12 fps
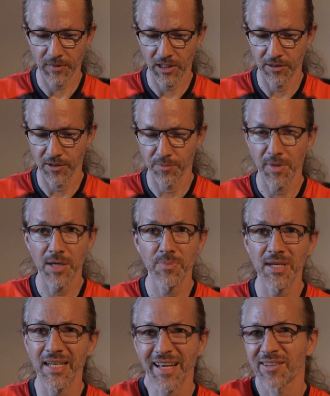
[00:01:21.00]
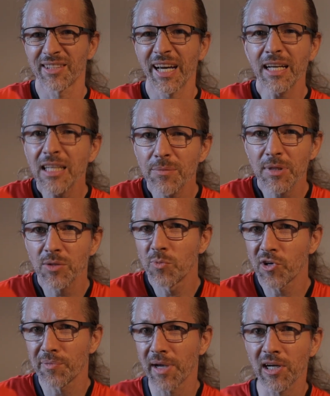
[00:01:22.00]
maybe like a tiny bit
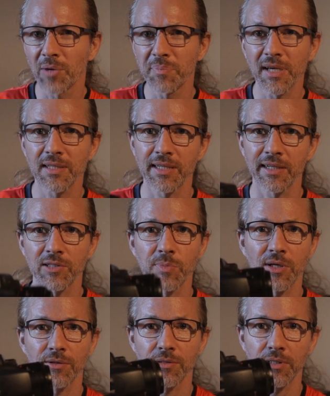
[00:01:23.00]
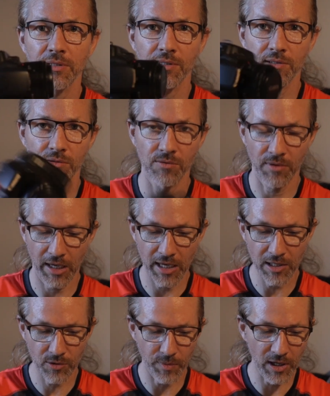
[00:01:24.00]
more megapixels, because this is
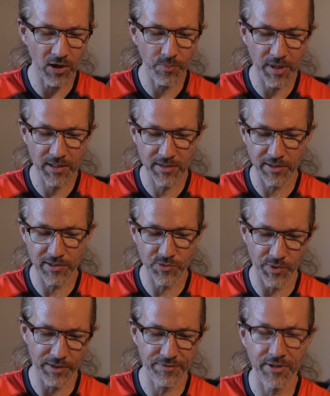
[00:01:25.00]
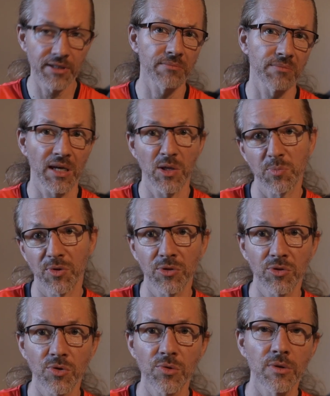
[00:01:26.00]
8 megapixels, roughly
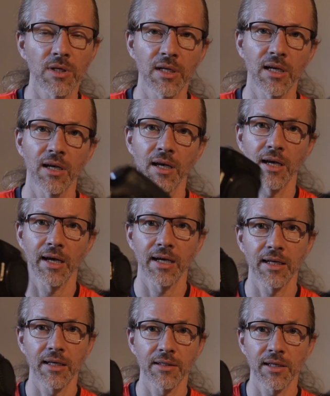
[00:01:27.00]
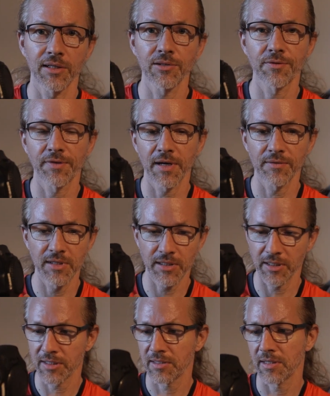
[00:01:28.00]
8.2, and the 5D
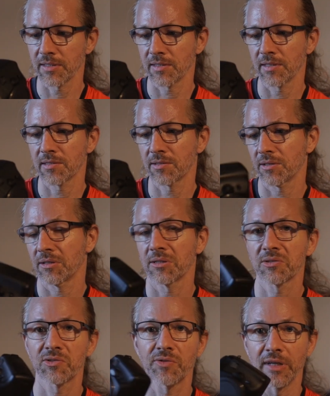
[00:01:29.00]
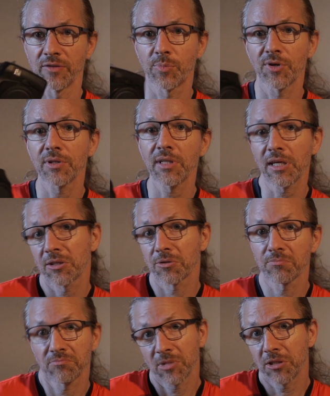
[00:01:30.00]
Classics is 12.8.
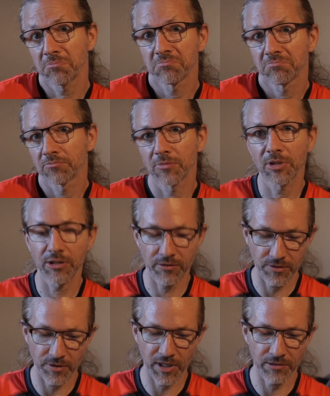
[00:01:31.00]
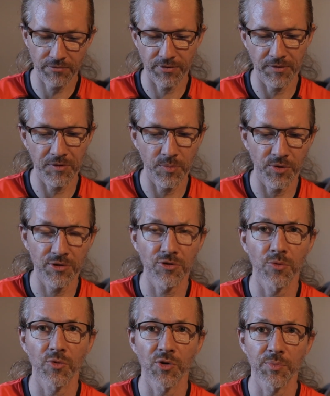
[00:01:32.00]
Yeah, you got
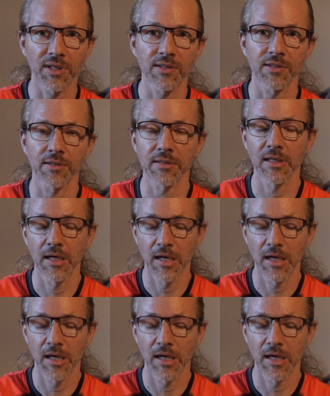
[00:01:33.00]
50% more pixels.